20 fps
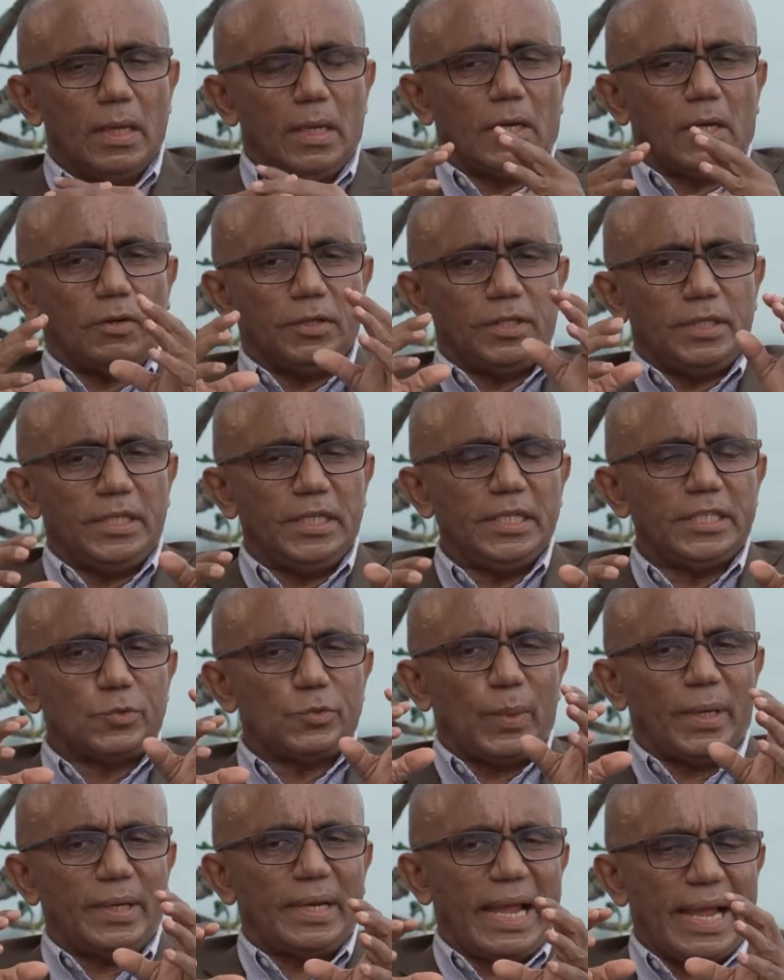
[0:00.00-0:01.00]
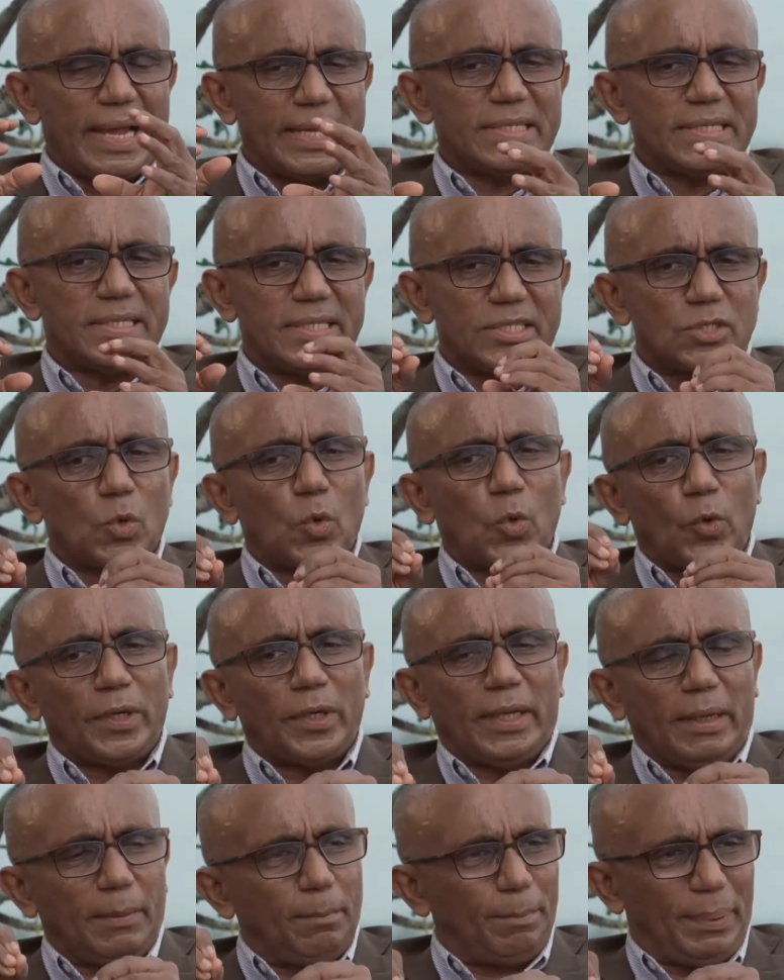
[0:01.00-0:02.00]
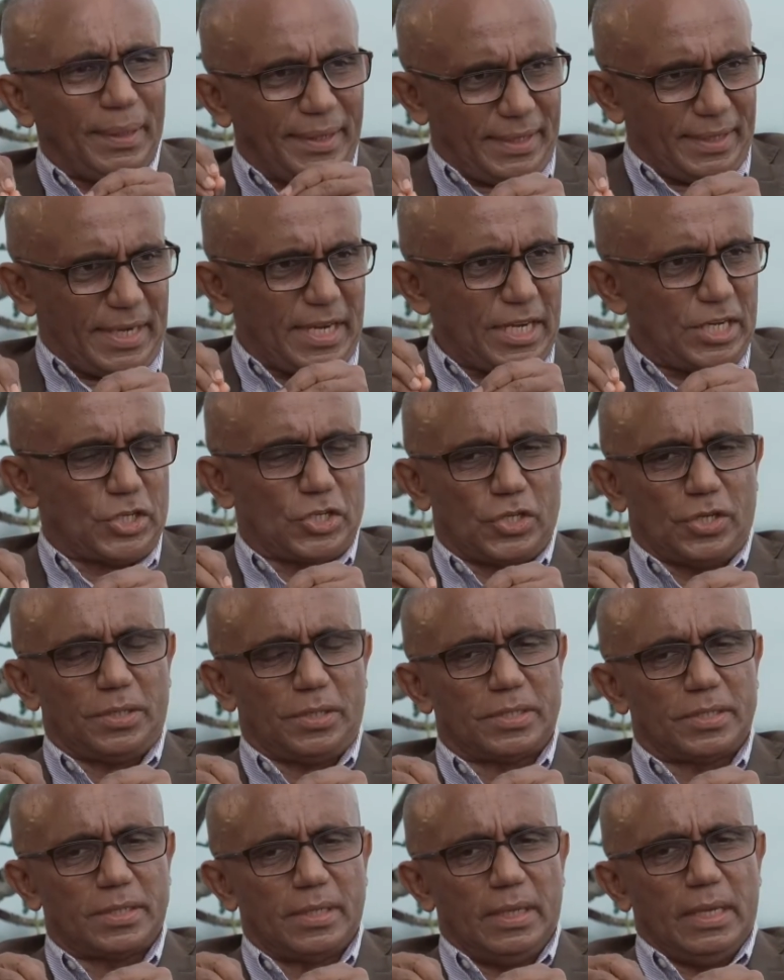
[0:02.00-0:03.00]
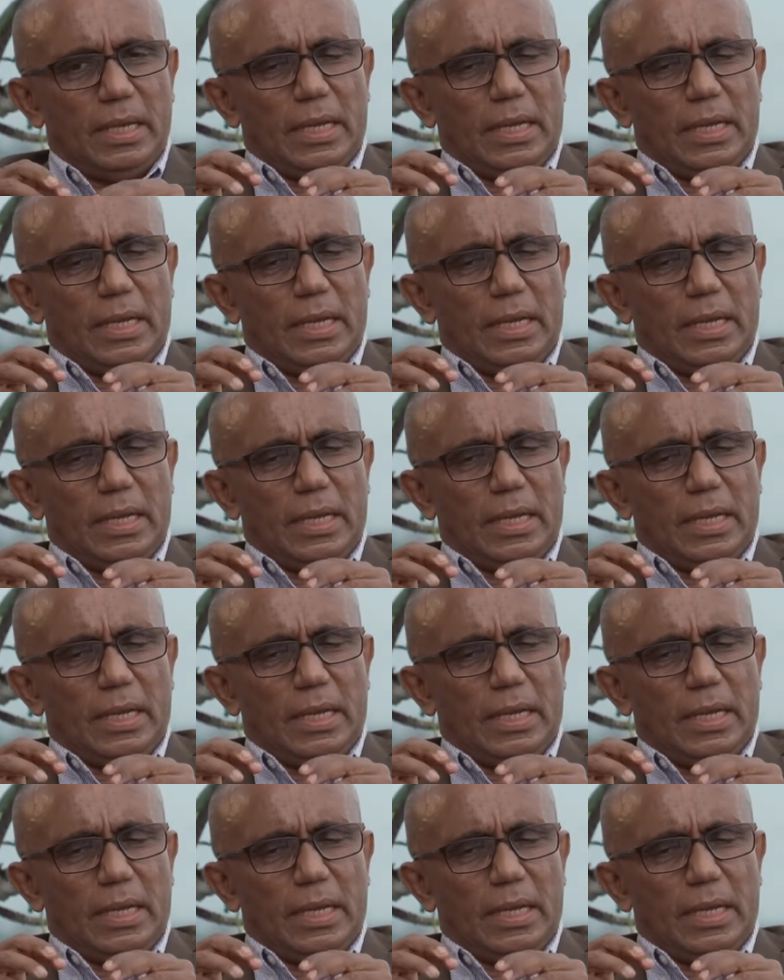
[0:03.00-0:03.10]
Now each one has its own implications.